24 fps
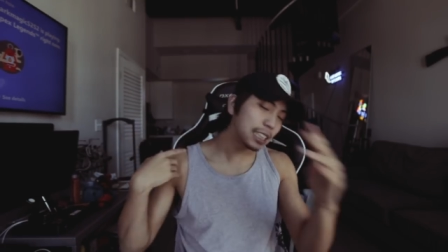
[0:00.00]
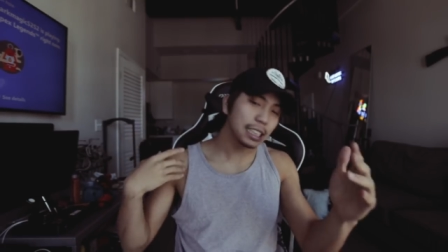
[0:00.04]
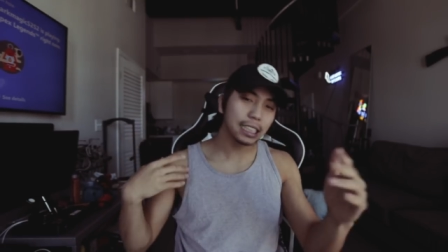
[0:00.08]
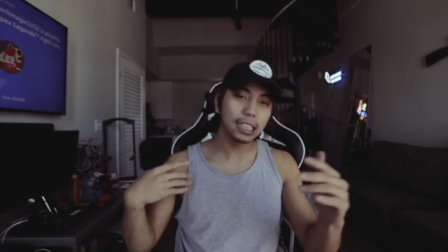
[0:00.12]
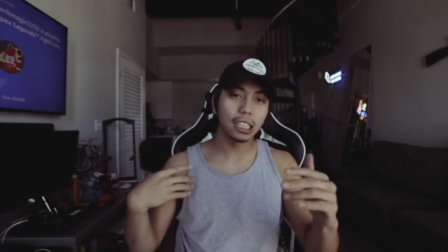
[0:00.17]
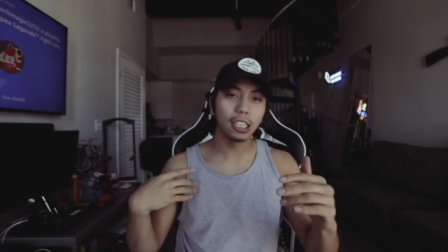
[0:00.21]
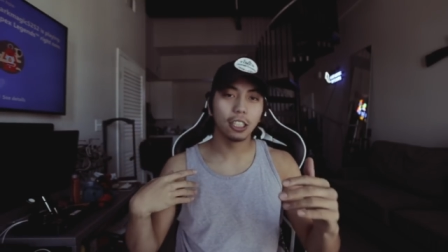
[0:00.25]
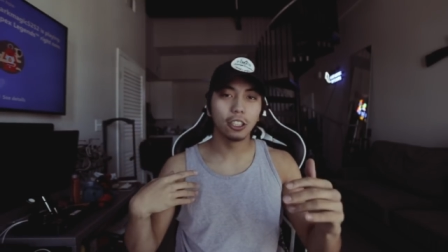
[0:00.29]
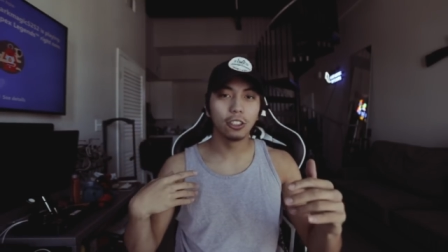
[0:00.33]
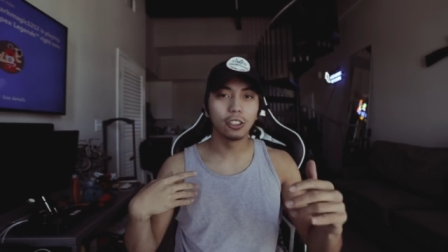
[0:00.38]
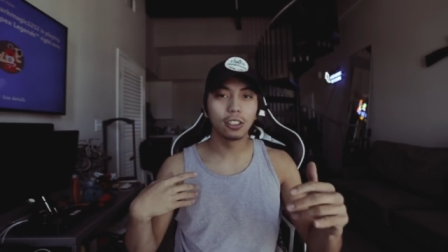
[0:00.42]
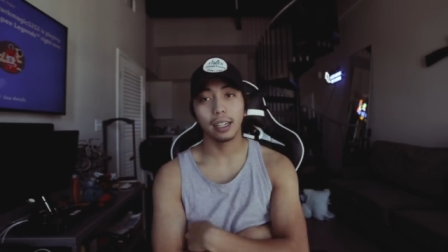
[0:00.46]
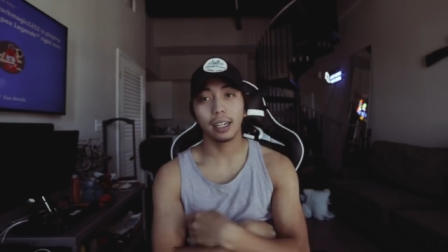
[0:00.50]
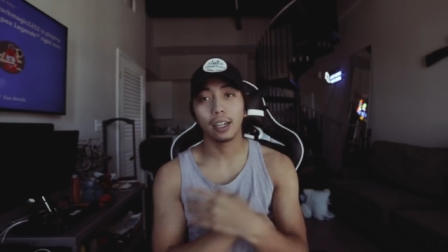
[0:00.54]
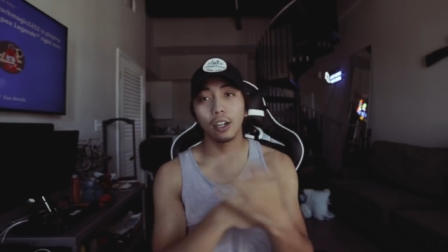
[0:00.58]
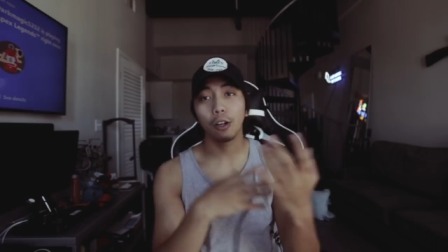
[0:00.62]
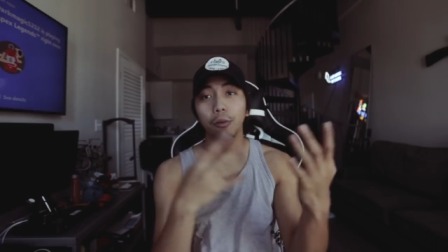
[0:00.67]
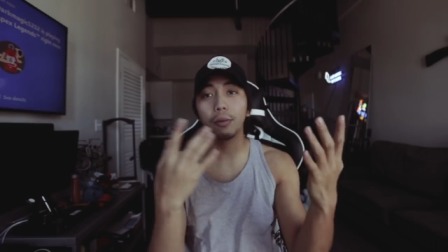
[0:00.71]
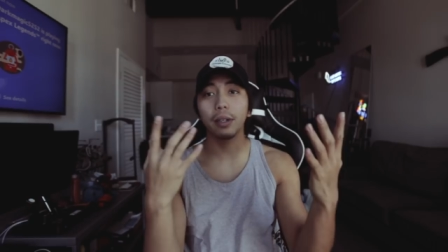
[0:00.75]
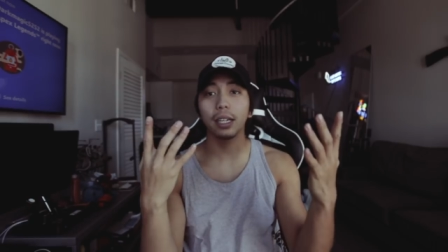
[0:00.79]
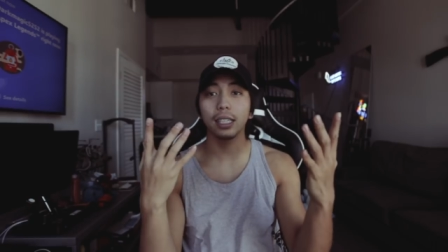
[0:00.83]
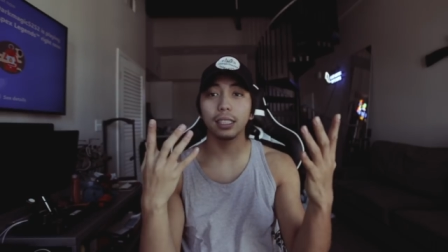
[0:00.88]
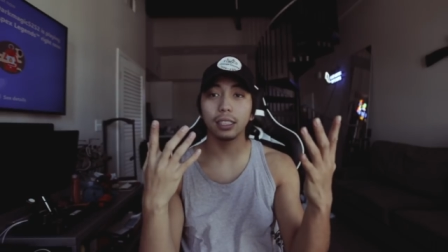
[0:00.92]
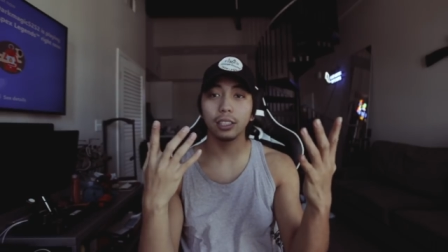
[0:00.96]
videos. And I
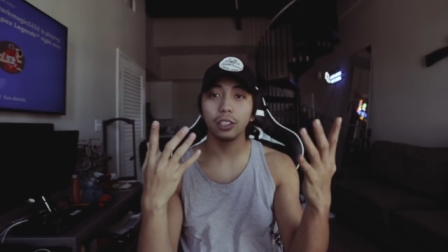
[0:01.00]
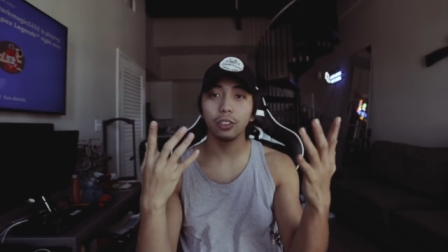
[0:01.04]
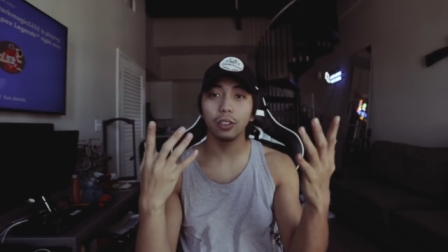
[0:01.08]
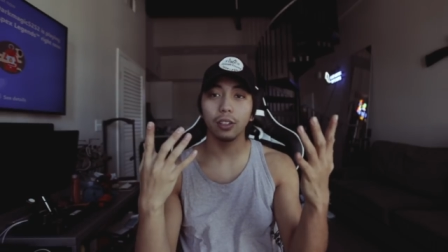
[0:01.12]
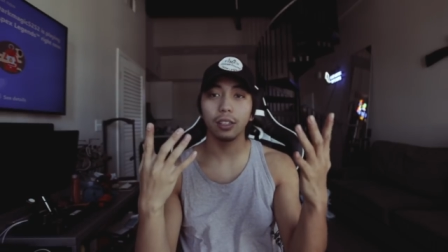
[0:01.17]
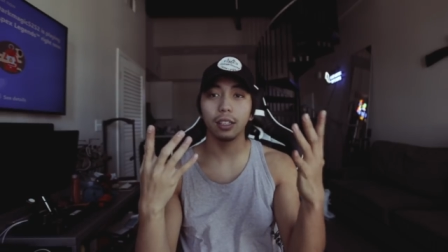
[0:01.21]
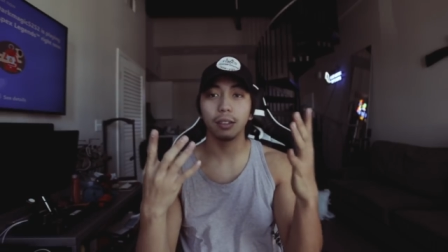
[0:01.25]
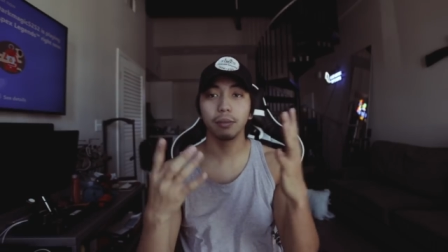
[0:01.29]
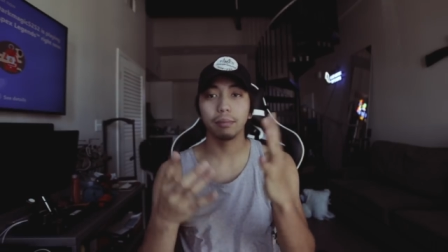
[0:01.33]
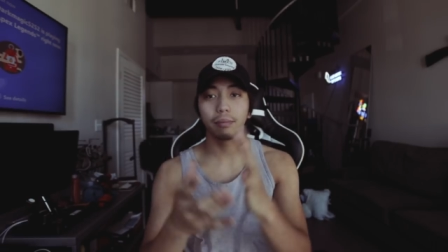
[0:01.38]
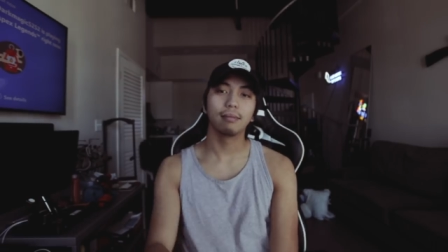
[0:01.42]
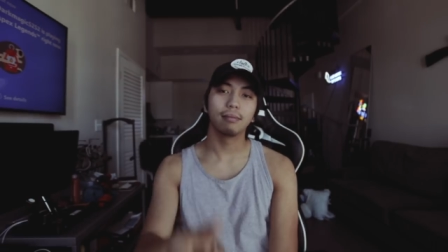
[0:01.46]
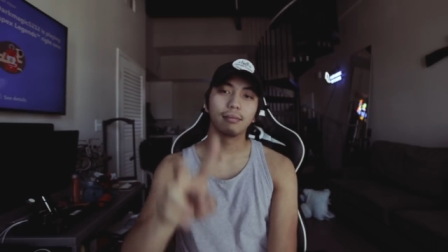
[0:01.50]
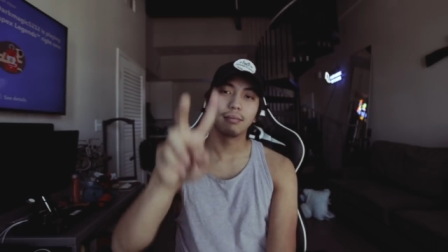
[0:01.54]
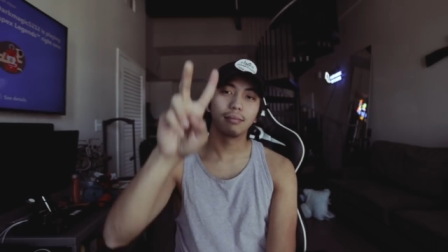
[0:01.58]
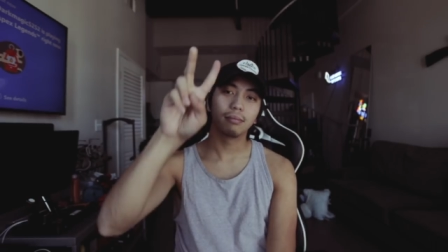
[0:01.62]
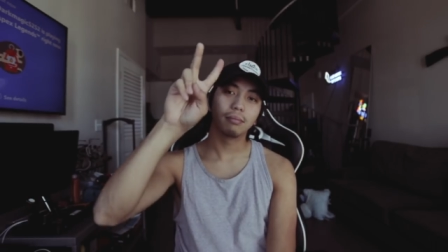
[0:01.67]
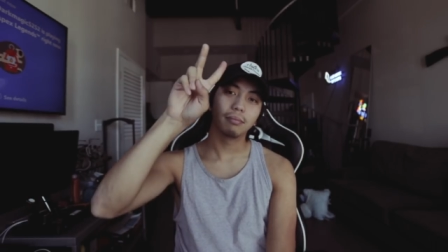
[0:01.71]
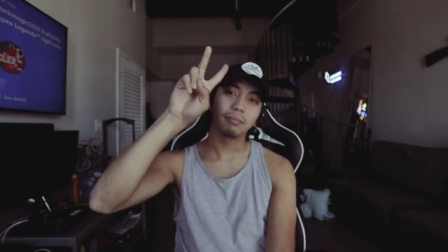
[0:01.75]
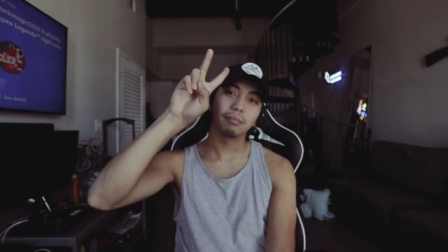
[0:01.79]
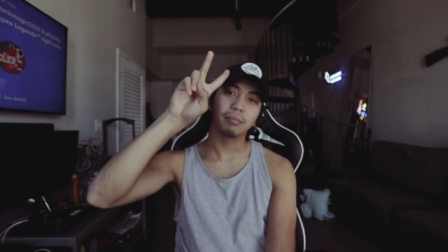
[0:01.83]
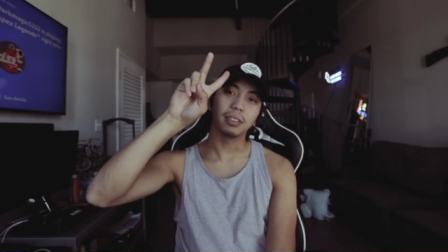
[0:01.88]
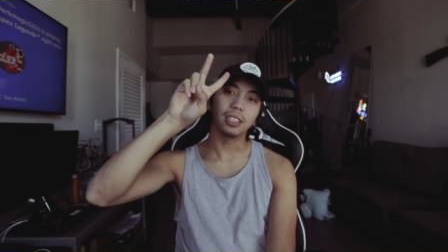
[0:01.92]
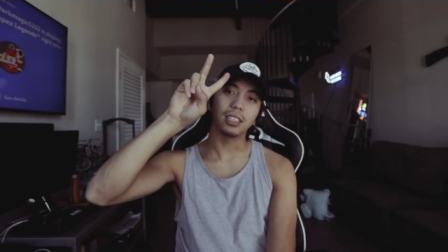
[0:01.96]
hope you guys enjoy them.
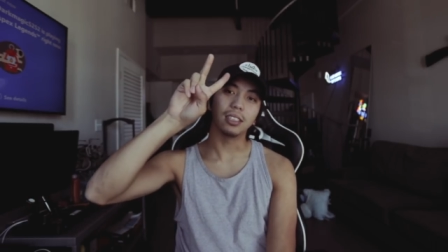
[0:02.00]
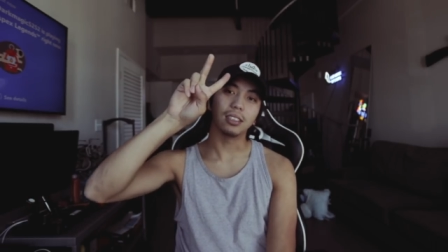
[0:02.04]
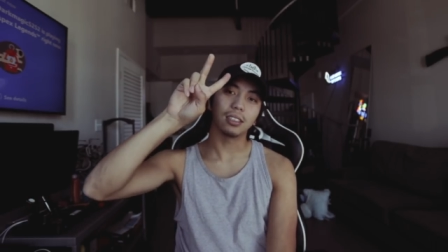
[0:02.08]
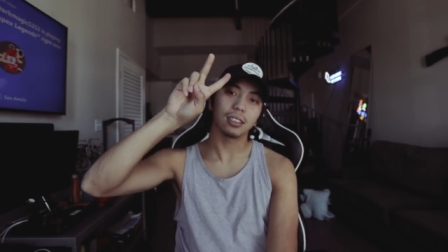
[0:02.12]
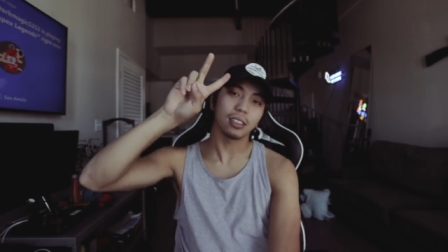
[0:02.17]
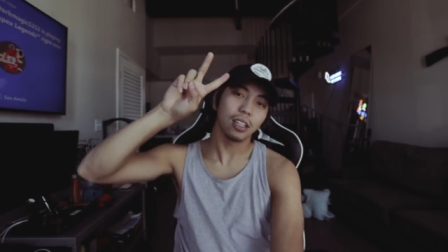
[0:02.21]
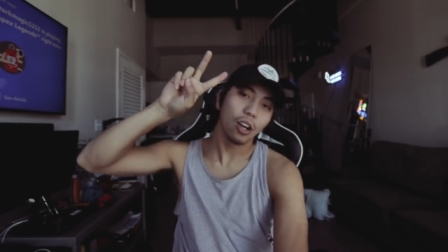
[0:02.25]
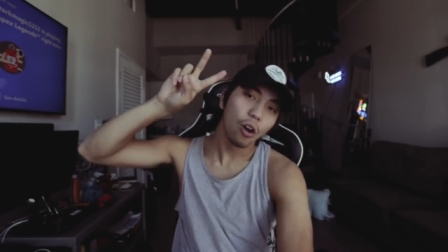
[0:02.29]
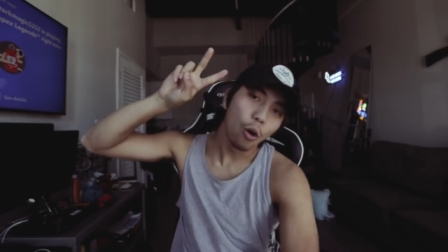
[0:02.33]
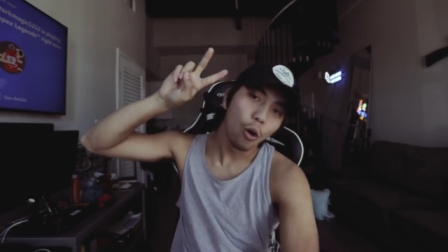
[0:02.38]
Peace.